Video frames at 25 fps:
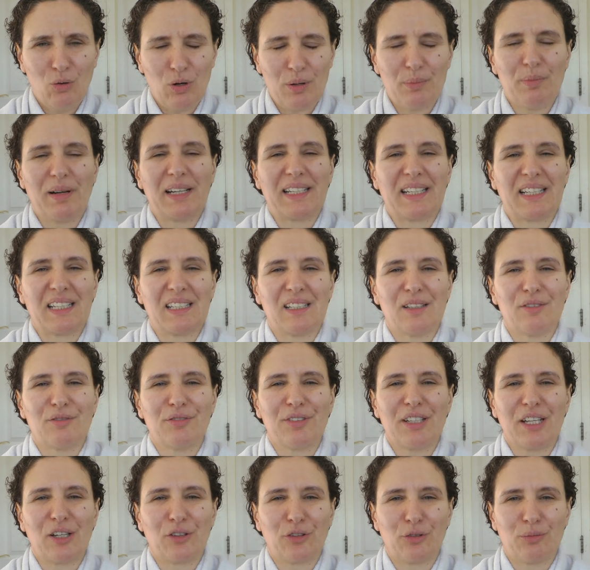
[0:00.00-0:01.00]
We might have
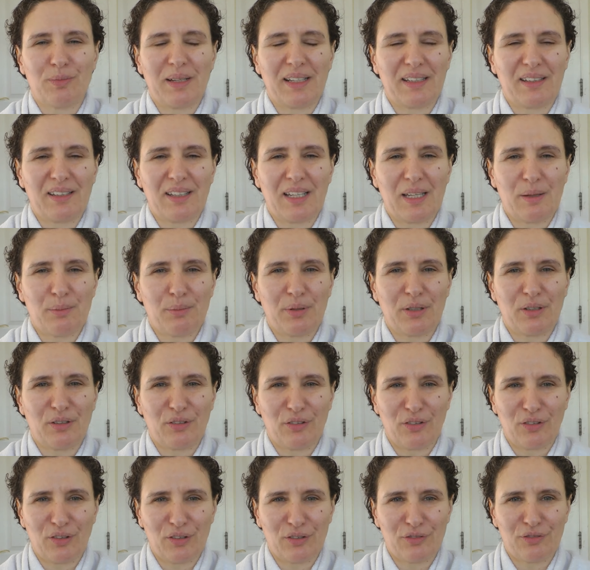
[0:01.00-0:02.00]
the automatic
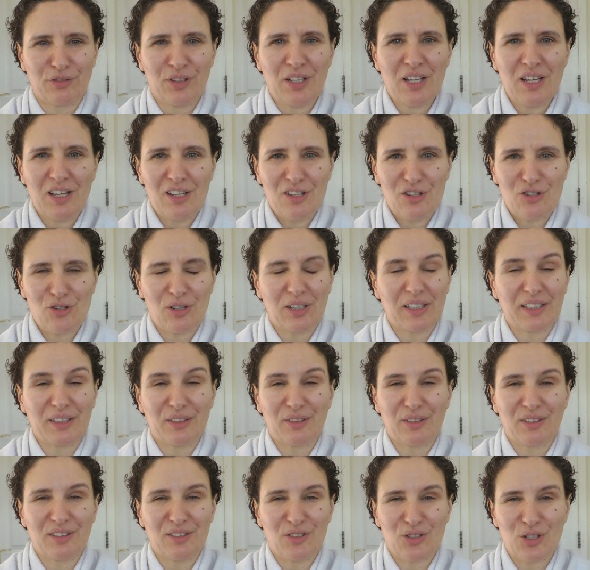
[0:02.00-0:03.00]
impulse of trying
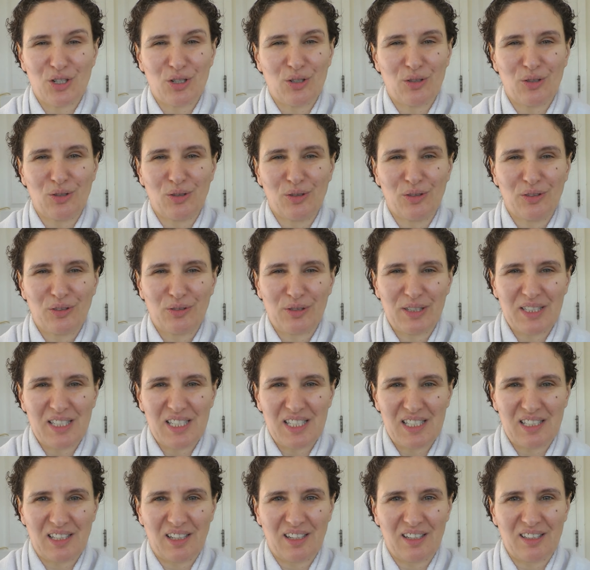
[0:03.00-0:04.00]
to control,
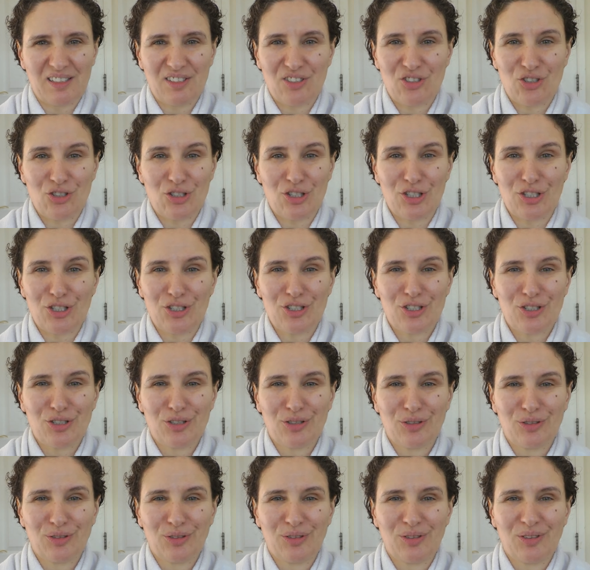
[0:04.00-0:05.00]
criticize, judge,
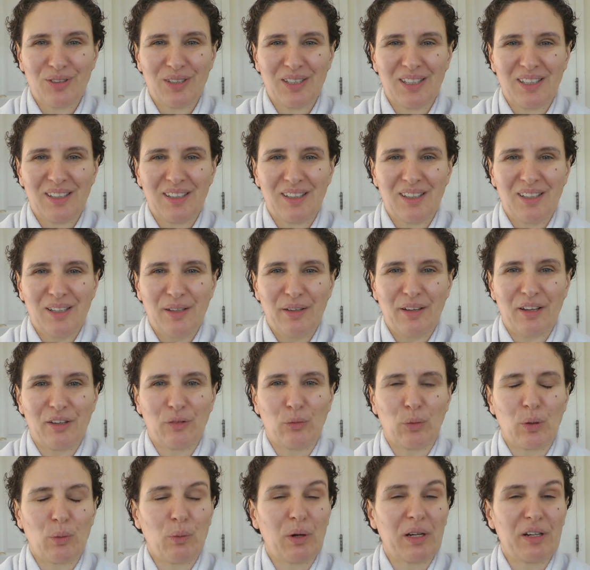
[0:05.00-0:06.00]

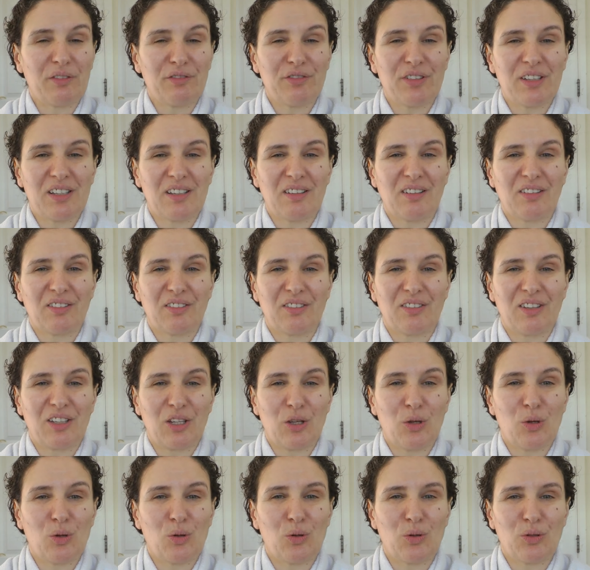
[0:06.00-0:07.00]
because we want to feel
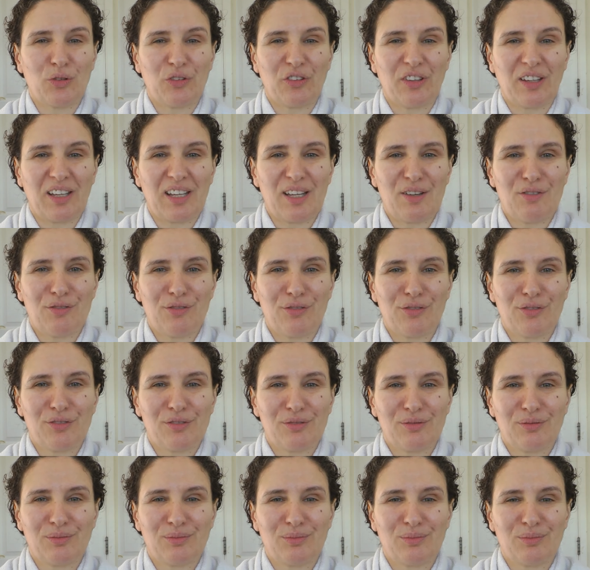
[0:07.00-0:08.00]
secure, safe.
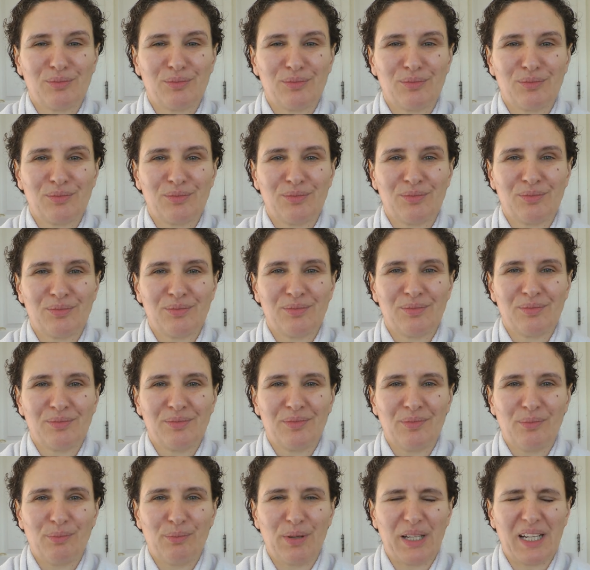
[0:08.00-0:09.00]

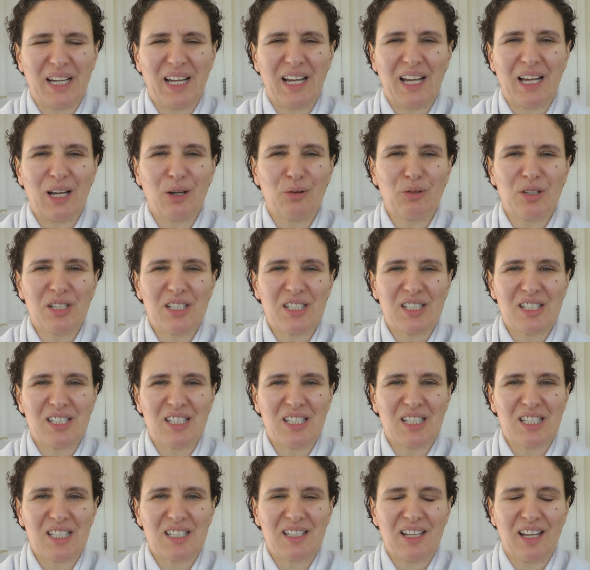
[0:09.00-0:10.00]
But how is
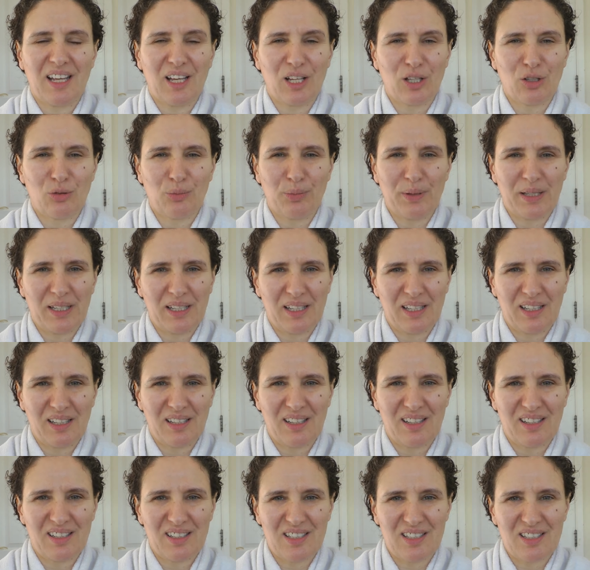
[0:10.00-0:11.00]
this helping
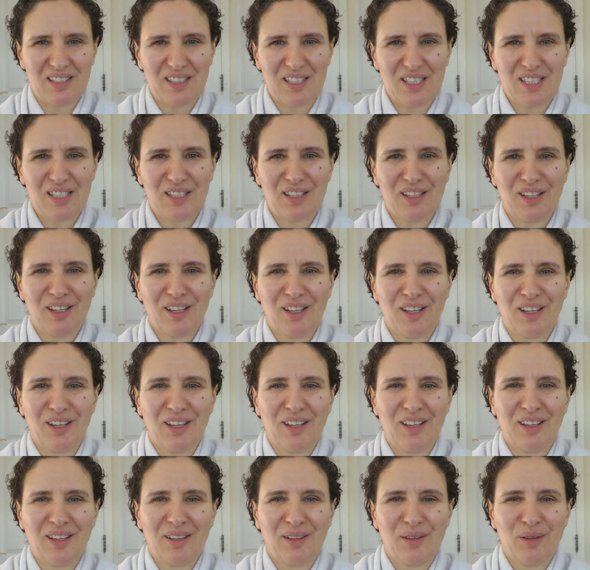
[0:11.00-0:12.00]
us
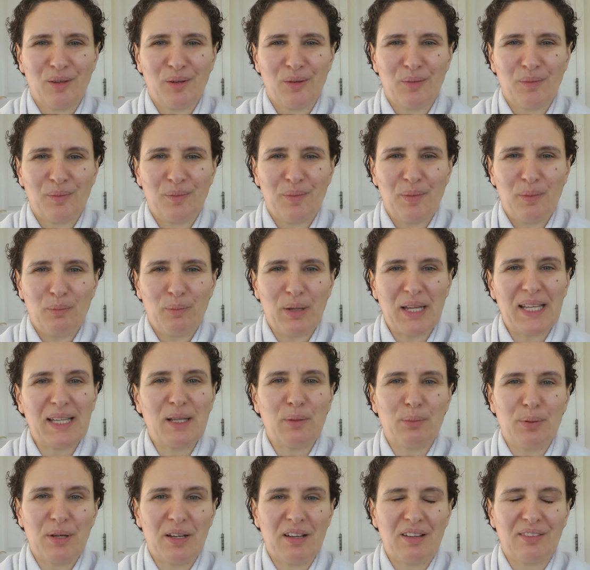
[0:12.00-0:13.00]
be
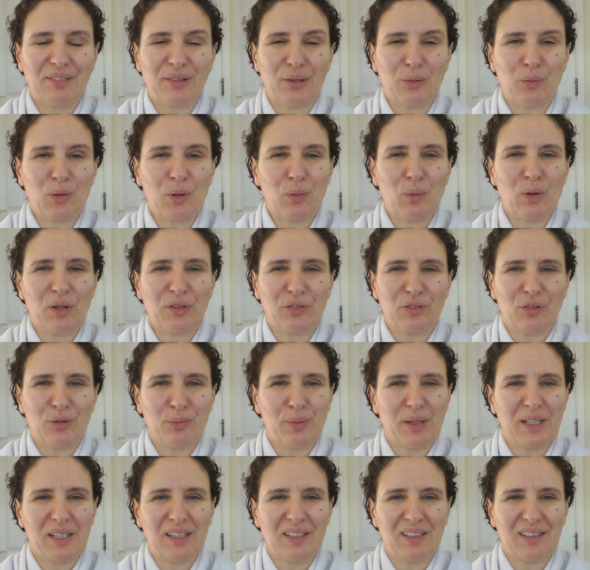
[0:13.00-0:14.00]
the person we want to
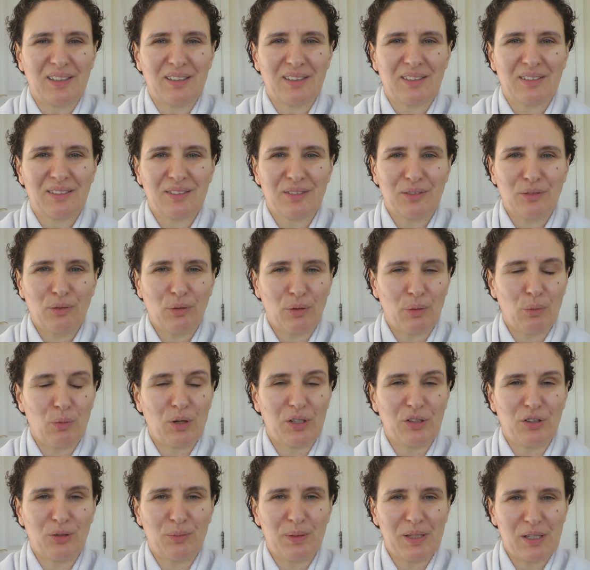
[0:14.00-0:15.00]
be. We
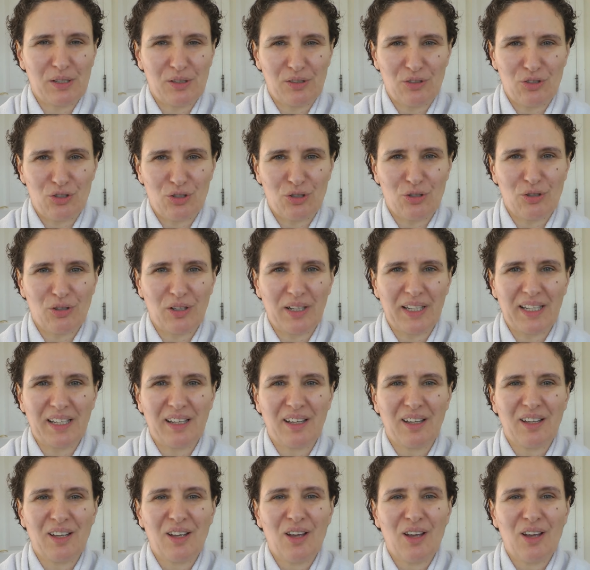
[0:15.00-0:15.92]
want to be controlling